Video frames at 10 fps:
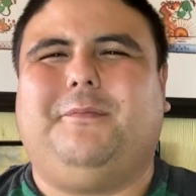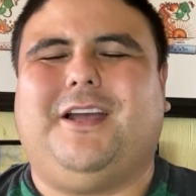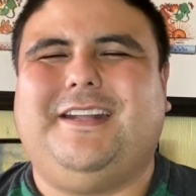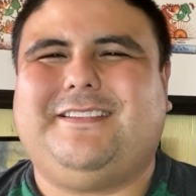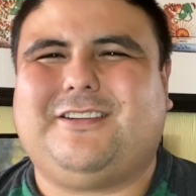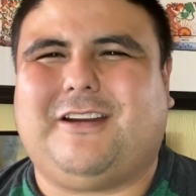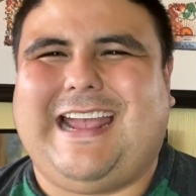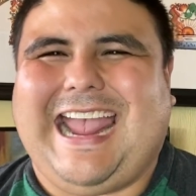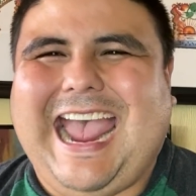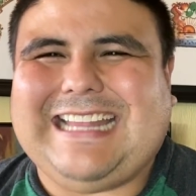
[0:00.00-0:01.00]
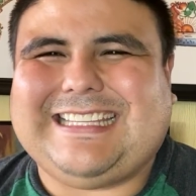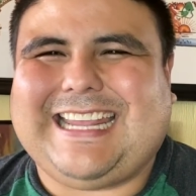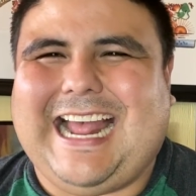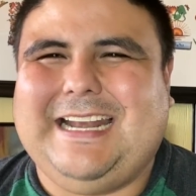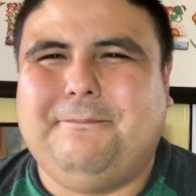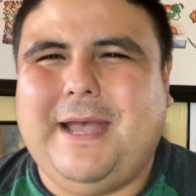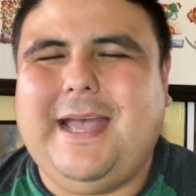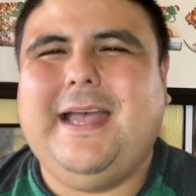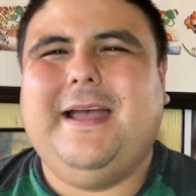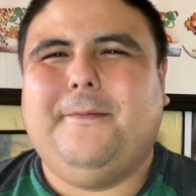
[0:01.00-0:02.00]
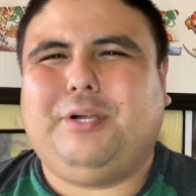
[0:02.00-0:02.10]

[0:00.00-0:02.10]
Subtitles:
me on Instagram at the Calibre.